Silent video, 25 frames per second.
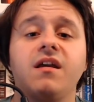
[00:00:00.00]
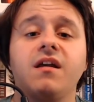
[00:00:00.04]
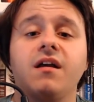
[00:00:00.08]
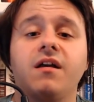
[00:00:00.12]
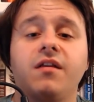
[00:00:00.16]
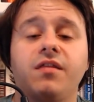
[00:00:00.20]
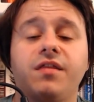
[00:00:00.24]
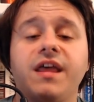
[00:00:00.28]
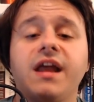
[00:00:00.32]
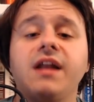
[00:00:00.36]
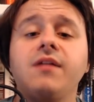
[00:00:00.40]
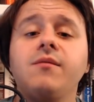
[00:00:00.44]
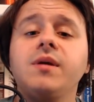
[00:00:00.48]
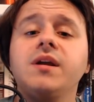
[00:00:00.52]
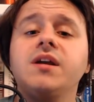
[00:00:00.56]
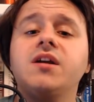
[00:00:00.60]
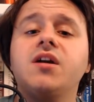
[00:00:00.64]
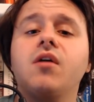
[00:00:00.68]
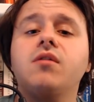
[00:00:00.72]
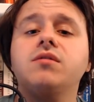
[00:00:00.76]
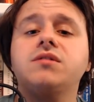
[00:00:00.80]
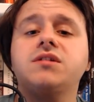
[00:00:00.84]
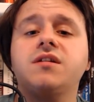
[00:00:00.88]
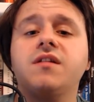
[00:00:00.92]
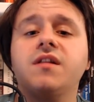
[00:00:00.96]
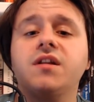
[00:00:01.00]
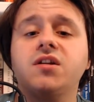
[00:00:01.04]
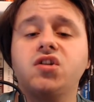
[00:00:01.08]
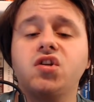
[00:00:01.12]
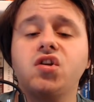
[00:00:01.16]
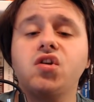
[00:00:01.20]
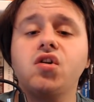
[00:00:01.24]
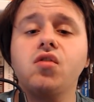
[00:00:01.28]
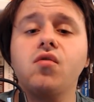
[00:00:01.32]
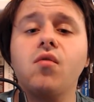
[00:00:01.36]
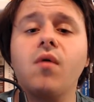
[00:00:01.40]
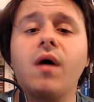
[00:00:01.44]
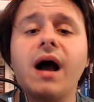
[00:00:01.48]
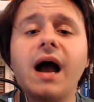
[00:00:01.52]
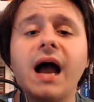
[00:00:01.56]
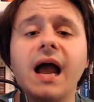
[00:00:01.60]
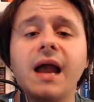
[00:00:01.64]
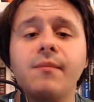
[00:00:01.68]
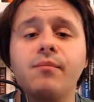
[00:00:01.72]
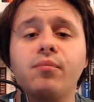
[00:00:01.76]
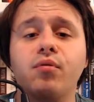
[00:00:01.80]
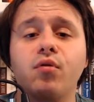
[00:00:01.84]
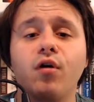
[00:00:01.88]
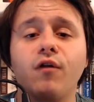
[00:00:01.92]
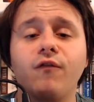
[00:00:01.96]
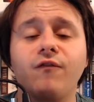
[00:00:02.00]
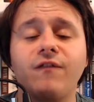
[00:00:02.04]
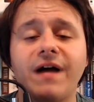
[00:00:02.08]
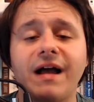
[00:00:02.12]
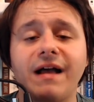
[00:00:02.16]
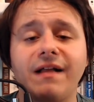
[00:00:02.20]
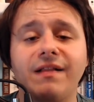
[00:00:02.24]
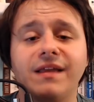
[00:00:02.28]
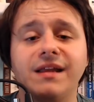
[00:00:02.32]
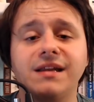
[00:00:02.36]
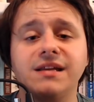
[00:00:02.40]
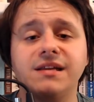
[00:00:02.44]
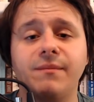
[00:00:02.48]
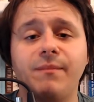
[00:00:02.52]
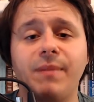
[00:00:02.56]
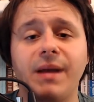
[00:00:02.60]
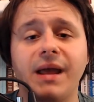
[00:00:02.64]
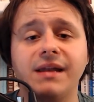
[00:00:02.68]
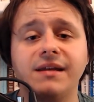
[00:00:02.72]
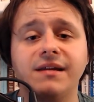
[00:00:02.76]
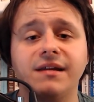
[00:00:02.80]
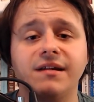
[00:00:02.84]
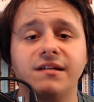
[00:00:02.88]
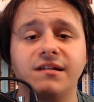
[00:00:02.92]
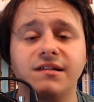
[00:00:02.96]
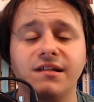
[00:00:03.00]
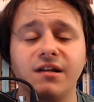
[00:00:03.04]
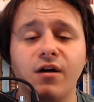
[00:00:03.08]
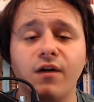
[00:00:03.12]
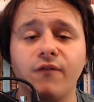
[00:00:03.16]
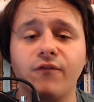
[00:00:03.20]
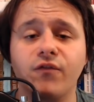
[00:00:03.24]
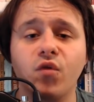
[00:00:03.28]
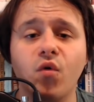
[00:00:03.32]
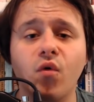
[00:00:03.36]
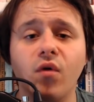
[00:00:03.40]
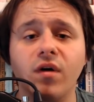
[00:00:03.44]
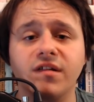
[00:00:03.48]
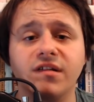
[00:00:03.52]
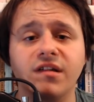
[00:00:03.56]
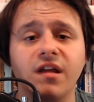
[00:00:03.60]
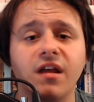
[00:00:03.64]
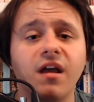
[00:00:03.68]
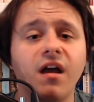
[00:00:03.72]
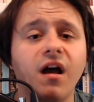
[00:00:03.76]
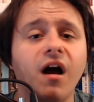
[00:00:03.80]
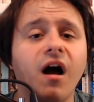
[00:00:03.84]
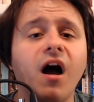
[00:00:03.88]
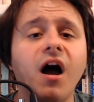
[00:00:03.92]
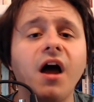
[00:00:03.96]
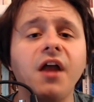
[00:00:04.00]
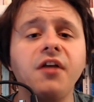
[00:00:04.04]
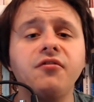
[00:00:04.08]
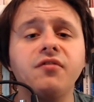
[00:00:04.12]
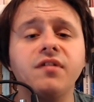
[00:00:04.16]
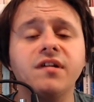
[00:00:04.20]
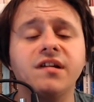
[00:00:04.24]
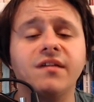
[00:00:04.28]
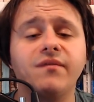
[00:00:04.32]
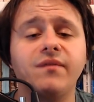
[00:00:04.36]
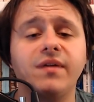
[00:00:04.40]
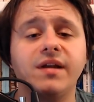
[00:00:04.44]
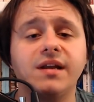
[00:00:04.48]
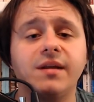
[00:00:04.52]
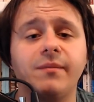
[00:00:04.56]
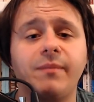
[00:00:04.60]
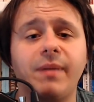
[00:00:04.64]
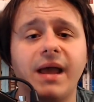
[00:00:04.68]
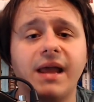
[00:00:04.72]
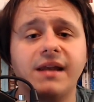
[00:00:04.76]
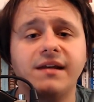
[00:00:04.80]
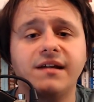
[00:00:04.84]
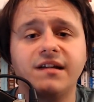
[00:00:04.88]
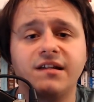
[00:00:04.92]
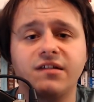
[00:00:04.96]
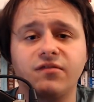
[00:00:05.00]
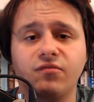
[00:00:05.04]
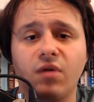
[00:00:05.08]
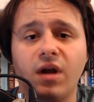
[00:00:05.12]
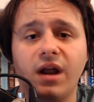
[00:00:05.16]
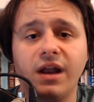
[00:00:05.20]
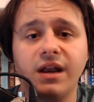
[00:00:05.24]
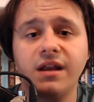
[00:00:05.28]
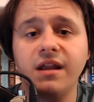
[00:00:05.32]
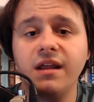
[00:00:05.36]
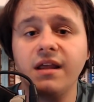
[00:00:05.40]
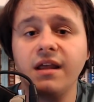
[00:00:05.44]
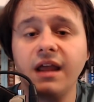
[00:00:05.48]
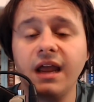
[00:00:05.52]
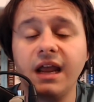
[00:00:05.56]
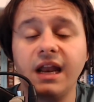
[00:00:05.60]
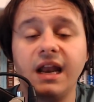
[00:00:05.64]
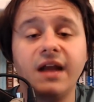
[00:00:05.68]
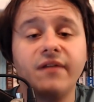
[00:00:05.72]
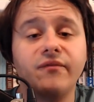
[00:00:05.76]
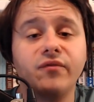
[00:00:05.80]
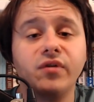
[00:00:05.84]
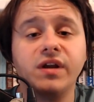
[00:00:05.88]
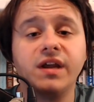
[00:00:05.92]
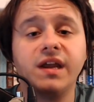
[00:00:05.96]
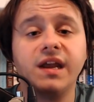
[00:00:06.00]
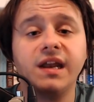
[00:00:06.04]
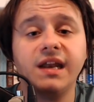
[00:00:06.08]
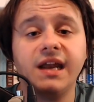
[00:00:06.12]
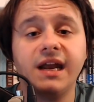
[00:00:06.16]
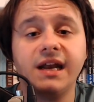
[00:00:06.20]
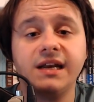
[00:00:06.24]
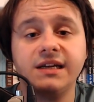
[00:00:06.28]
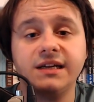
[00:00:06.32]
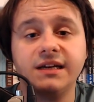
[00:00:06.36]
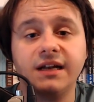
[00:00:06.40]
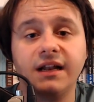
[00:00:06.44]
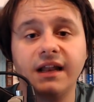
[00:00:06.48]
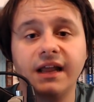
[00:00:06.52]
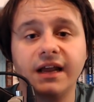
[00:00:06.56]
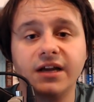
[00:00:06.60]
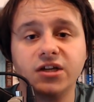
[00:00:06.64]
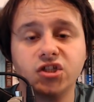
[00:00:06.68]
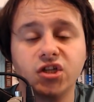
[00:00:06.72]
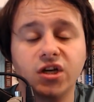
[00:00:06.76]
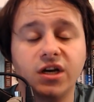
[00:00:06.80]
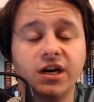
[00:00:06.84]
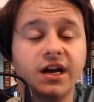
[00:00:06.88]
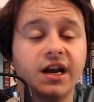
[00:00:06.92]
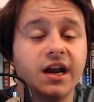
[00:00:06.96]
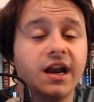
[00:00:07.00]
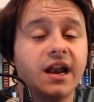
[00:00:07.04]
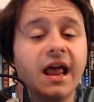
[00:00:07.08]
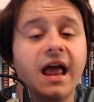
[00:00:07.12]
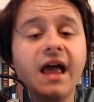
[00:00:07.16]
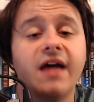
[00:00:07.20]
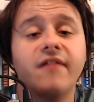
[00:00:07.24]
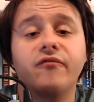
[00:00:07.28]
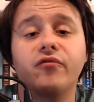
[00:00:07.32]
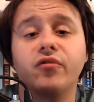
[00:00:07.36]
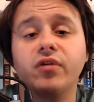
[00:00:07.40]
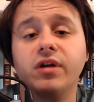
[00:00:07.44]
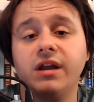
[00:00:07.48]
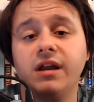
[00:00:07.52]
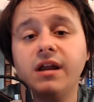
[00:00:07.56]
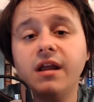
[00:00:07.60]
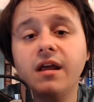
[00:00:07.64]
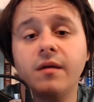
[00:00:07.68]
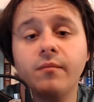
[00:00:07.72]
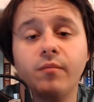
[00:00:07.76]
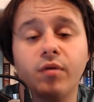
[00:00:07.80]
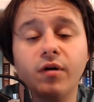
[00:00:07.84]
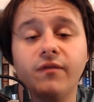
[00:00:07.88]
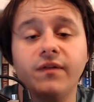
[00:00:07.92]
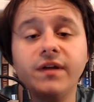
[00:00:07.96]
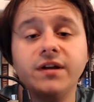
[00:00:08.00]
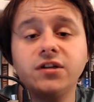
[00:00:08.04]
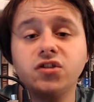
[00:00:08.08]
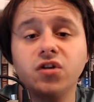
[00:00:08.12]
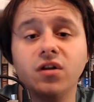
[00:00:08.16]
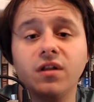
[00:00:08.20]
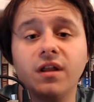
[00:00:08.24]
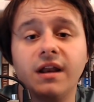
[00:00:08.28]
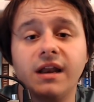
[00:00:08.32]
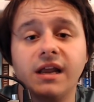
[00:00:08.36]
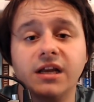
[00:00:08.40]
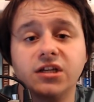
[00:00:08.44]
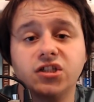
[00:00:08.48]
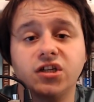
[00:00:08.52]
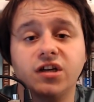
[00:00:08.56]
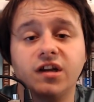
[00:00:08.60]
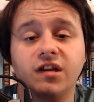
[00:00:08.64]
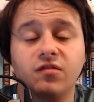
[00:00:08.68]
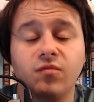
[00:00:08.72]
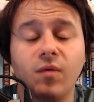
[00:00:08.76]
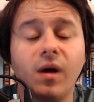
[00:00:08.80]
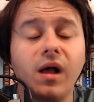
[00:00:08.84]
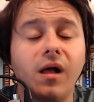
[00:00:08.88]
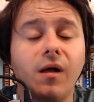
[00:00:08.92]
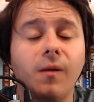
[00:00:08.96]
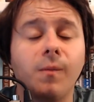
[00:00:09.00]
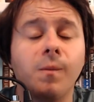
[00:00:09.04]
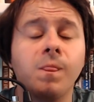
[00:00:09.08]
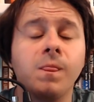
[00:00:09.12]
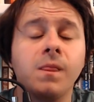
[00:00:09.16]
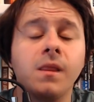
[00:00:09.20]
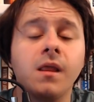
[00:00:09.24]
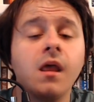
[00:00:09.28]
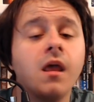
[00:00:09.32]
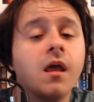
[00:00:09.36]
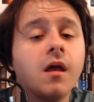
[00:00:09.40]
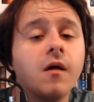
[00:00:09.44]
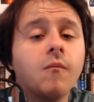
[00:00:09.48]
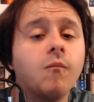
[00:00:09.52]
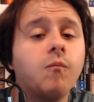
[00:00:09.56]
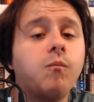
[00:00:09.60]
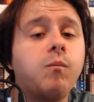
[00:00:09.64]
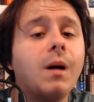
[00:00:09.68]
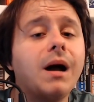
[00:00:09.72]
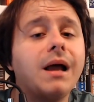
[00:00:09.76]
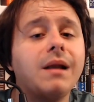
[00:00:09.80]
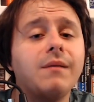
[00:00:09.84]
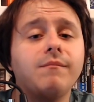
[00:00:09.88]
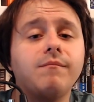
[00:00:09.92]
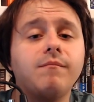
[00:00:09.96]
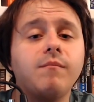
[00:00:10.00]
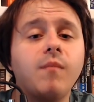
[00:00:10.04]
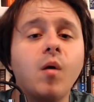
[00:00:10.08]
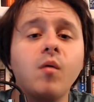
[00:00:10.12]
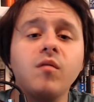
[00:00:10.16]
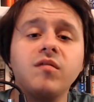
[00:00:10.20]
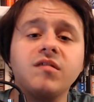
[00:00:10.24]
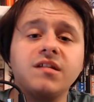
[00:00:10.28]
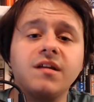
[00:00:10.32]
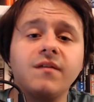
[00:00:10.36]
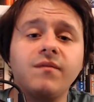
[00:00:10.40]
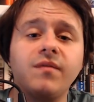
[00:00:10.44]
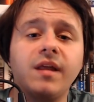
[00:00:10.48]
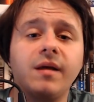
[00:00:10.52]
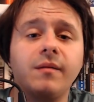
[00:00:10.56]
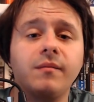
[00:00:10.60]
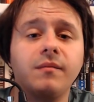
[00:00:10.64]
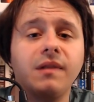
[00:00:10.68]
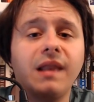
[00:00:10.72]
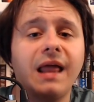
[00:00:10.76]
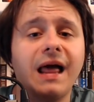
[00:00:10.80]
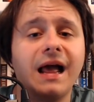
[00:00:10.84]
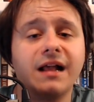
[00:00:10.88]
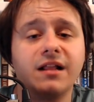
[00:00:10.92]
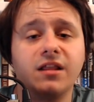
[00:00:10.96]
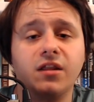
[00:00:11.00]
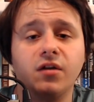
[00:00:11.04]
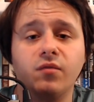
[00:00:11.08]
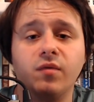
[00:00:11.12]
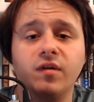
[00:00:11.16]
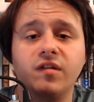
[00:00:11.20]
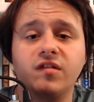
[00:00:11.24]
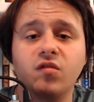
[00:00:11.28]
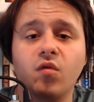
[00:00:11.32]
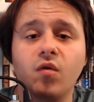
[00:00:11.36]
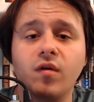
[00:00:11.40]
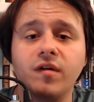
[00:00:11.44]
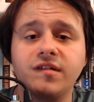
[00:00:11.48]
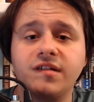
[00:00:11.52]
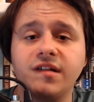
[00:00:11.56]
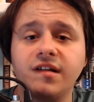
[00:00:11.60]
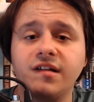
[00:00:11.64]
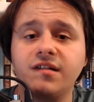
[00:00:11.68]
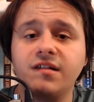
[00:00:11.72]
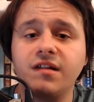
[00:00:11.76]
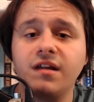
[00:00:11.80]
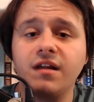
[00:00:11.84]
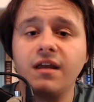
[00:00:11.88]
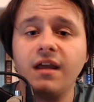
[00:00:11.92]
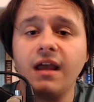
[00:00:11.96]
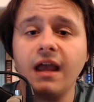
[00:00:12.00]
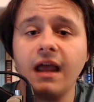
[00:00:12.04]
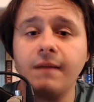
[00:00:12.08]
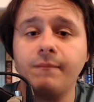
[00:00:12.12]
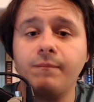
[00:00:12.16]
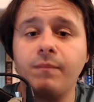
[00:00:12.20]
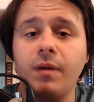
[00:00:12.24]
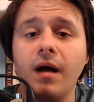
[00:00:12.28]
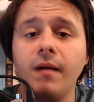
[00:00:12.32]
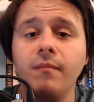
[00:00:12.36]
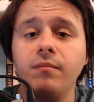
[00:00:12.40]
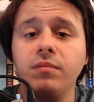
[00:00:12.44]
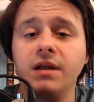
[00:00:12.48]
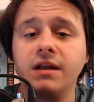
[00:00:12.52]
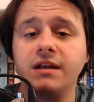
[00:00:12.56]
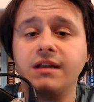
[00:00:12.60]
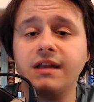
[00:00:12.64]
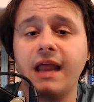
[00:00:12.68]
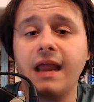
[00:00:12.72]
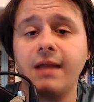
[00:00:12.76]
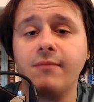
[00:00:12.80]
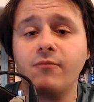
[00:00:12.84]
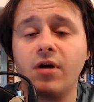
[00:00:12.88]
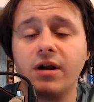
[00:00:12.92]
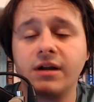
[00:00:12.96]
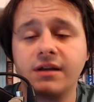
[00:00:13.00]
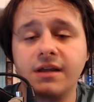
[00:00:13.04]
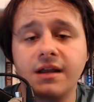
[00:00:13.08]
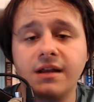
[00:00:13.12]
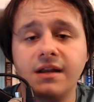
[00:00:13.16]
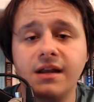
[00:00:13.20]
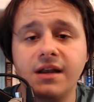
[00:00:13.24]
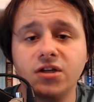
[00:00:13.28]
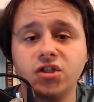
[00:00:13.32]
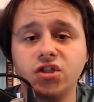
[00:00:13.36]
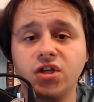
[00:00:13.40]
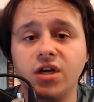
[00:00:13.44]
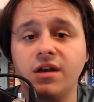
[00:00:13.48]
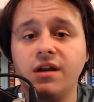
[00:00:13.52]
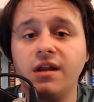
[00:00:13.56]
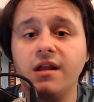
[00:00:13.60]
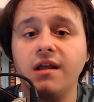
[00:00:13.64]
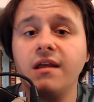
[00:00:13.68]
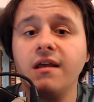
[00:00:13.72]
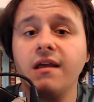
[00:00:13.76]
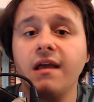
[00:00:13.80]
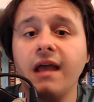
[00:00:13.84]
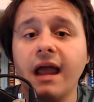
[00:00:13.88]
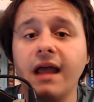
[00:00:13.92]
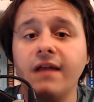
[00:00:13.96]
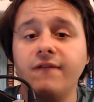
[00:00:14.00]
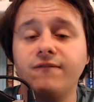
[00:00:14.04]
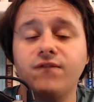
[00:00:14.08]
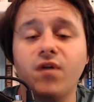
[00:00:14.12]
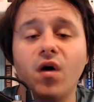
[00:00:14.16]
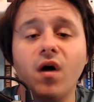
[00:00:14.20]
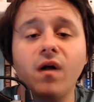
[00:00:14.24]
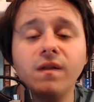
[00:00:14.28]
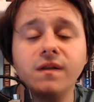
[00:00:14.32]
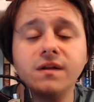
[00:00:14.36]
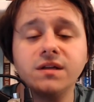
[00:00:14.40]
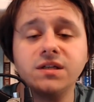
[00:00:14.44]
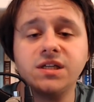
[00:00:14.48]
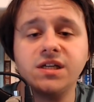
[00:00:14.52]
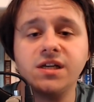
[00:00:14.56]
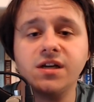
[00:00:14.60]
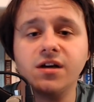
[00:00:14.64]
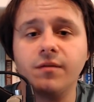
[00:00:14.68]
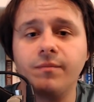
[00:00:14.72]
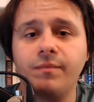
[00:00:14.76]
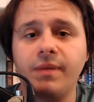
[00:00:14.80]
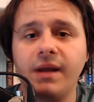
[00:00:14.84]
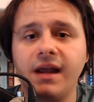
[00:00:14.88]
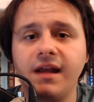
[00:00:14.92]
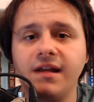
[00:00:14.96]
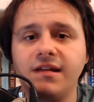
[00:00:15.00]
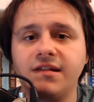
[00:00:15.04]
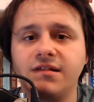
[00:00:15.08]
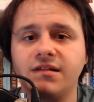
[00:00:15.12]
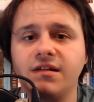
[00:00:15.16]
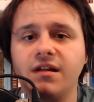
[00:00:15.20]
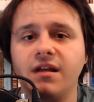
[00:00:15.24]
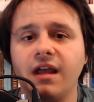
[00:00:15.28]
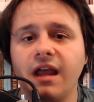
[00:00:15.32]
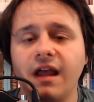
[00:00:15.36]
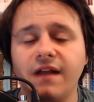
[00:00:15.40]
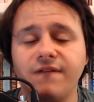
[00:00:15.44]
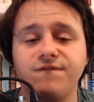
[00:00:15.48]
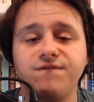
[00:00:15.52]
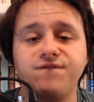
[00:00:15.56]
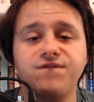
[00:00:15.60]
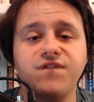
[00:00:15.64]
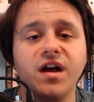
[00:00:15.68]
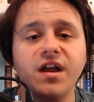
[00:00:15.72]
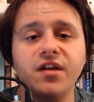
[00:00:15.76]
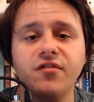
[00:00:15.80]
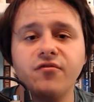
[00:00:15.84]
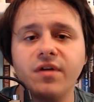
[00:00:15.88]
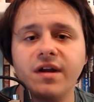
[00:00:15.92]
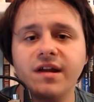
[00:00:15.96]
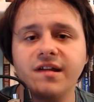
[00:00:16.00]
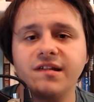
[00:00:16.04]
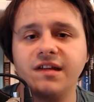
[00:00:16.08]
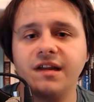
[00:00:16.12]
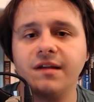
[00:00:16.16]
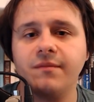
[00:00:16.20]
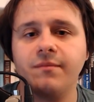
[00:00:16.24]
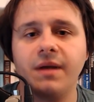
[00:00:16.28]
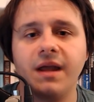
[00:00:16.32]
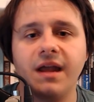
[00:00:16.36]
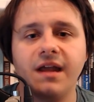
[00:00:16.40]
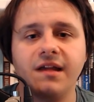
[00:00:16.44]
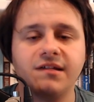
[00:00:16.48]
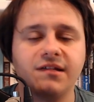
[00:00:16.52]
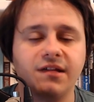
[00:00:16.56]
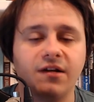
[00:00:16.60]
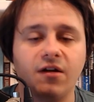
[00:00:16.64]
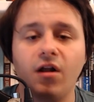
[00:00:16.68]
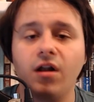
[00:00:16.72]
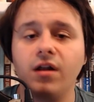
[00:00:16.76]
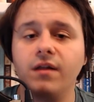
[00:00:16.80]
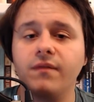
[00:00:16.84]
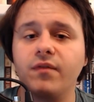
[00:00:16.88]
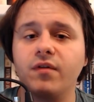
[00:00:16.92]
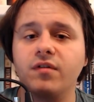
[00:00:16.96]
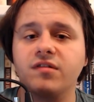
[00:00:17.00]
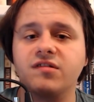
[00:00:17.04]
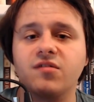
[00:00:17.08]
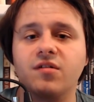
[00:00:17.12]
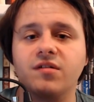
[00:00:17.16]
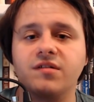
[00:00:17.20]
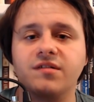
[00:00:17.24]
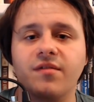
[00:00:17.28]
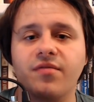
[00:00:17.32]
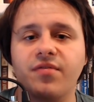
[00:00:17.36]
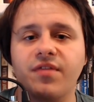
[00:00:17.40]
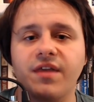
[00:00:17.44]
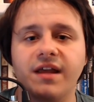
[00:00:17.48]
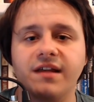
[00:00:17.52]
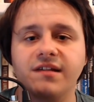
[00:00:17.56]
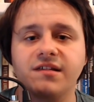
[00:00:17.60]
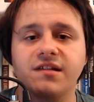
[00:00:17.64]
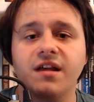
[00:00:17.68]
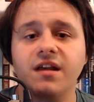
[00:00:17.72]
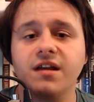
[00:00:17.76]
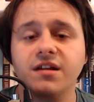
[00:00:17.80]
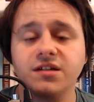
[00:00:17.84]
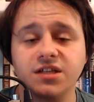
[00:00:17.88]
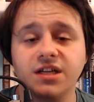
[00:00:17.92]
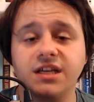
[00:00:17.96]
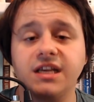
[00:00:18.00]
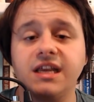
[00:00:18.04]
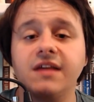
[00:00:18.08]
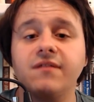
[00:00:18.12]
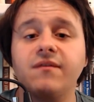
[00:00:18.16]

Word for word: Then we go to the two high-profile independents. Now, of course, hundreds of independents run in every Canadian election and in every provincial election as well, but most of them lack the resources and public name recognition and volunteer base and fundraising base and all of those sorts of things to give